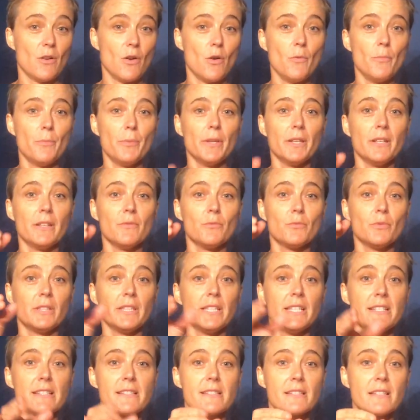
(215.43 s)
Open,
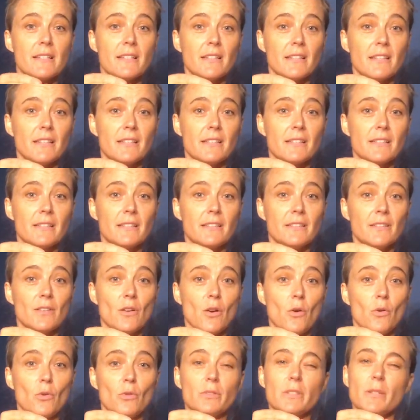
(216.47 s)
release,
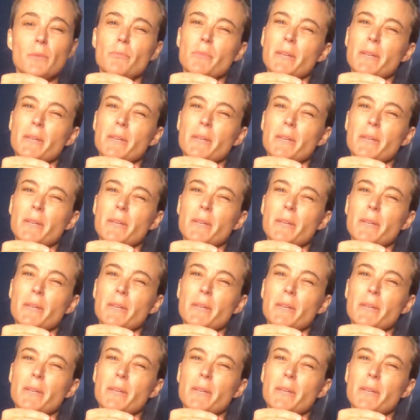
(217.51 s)
hold,